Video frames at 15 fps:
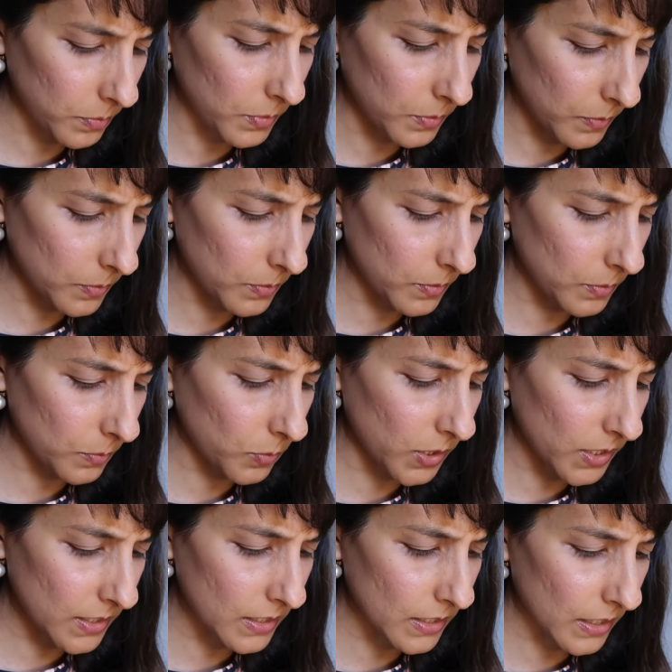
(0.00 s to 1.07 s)

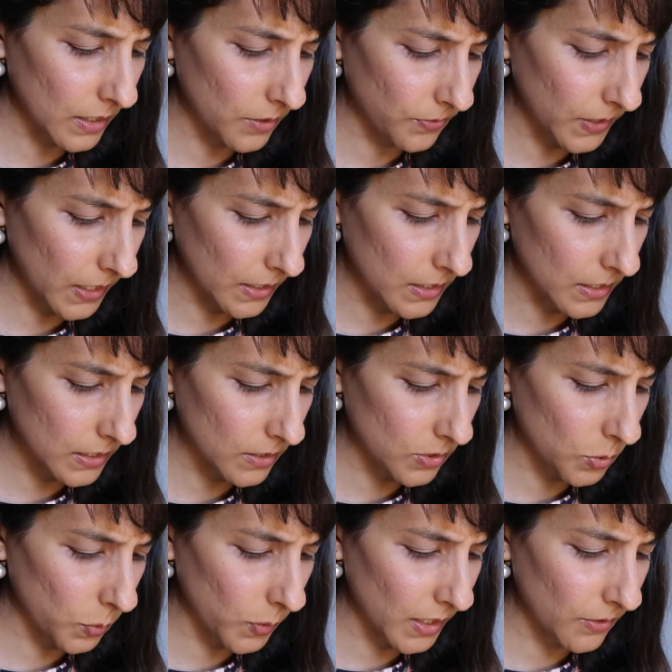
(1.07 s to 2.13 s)
words to that effect,
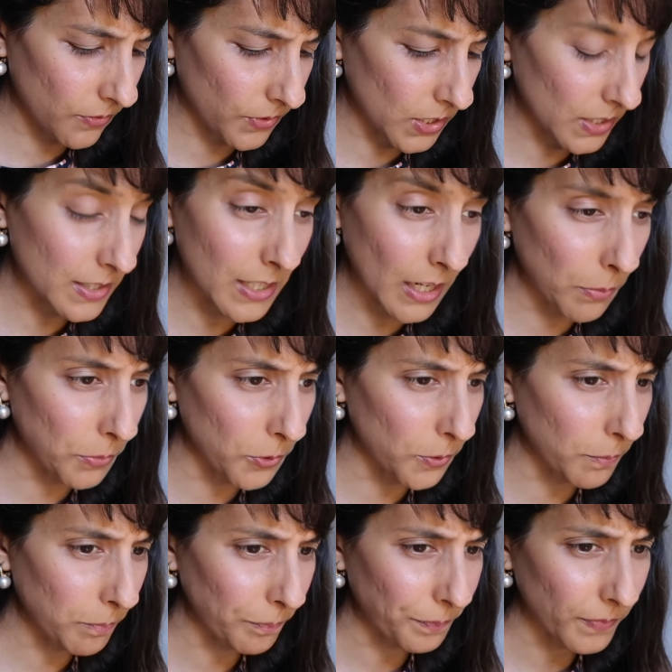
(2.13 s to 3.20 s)
twenty-first
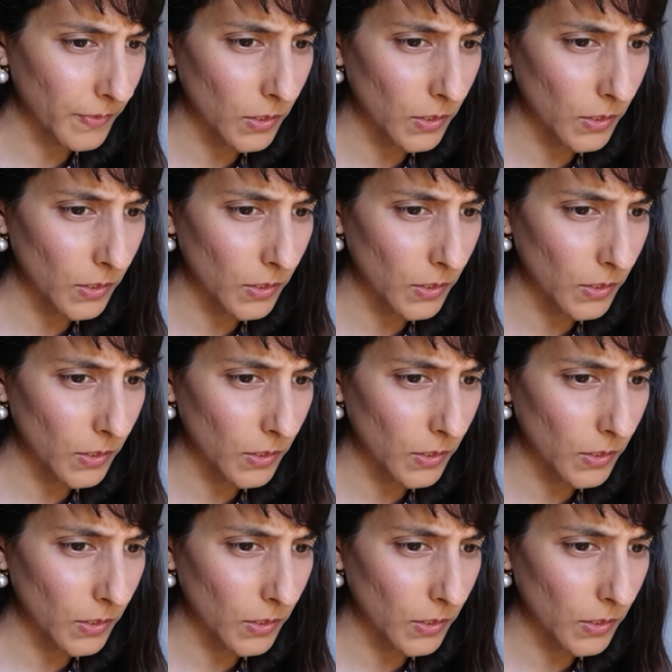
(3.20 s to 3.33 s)
April,